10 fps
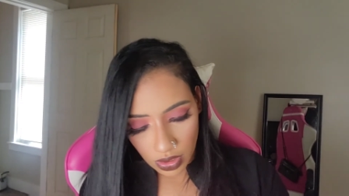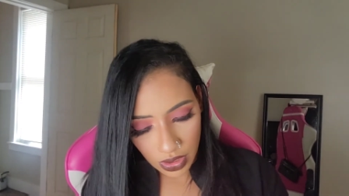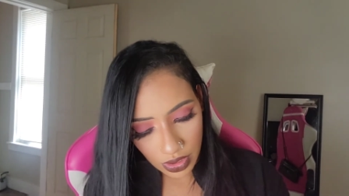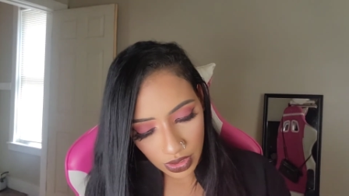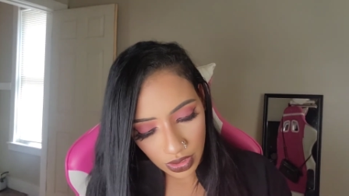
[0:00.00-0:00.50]

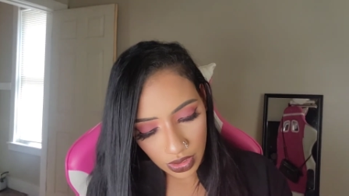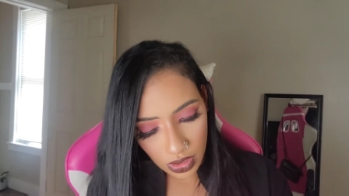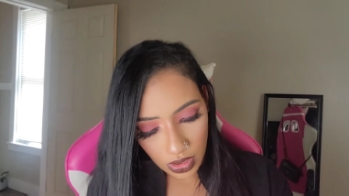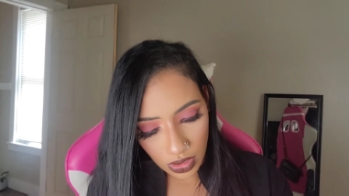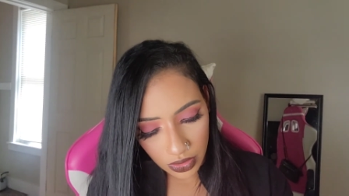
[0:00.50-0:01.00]
Then
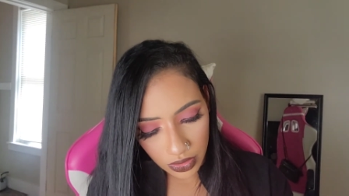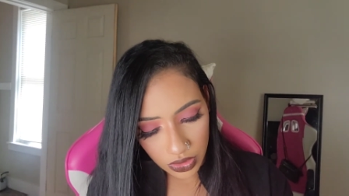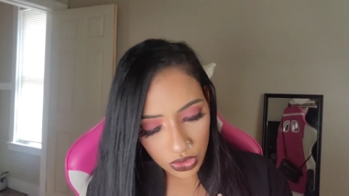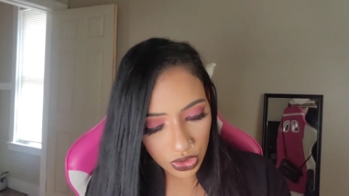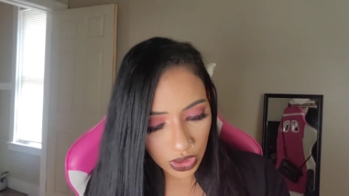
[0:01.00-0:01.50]
I got
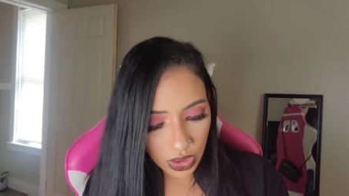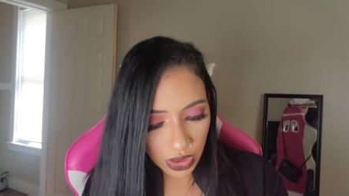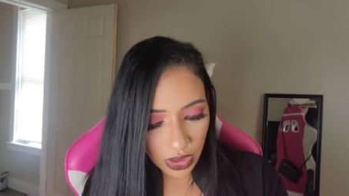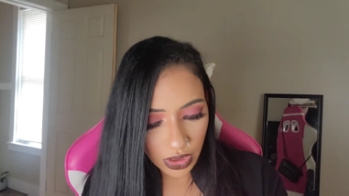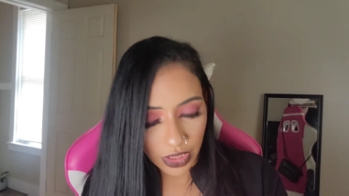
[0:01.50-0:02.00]
the
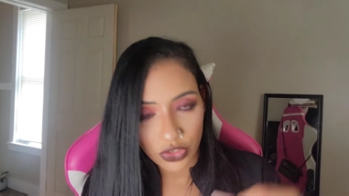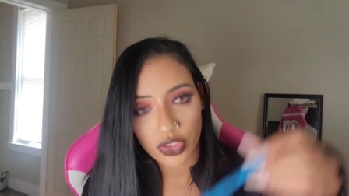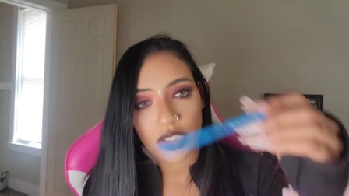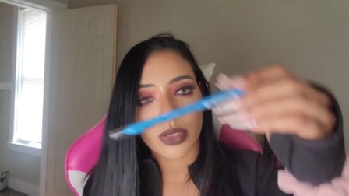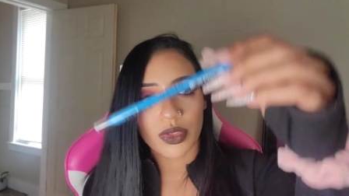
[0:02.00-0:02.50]
shade
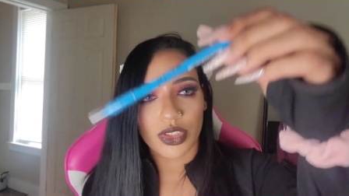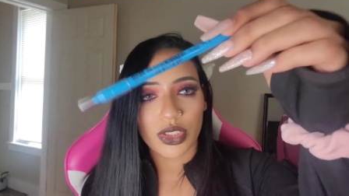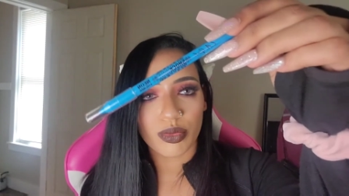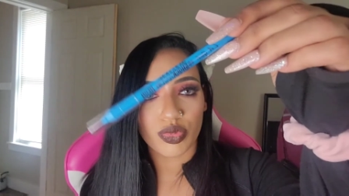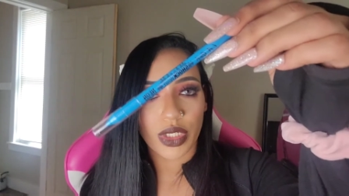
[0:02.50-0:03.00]
Electric, which
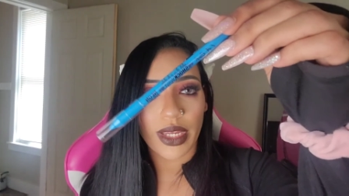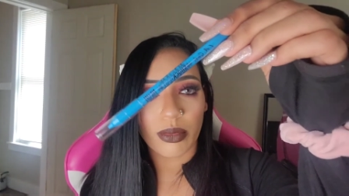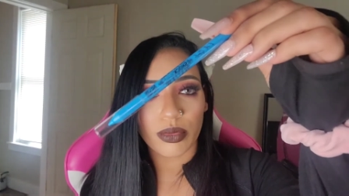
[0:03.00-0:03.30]
is a bright